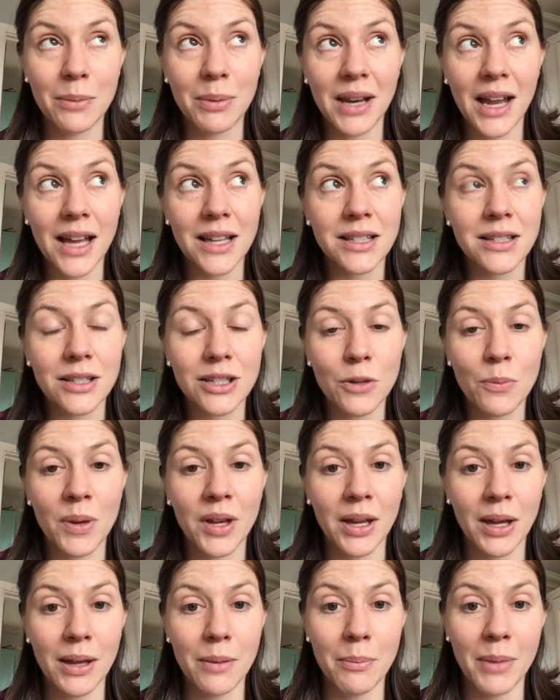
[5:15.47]
but it has such a
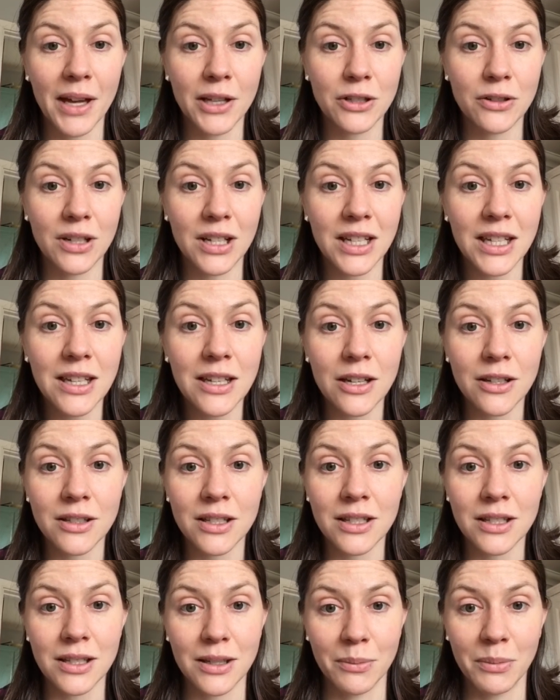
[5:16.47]
big impact on our
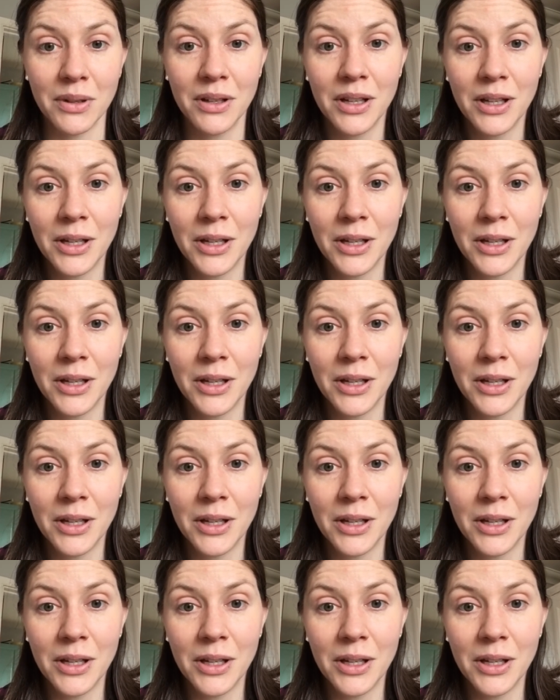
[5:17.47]
ecosystem.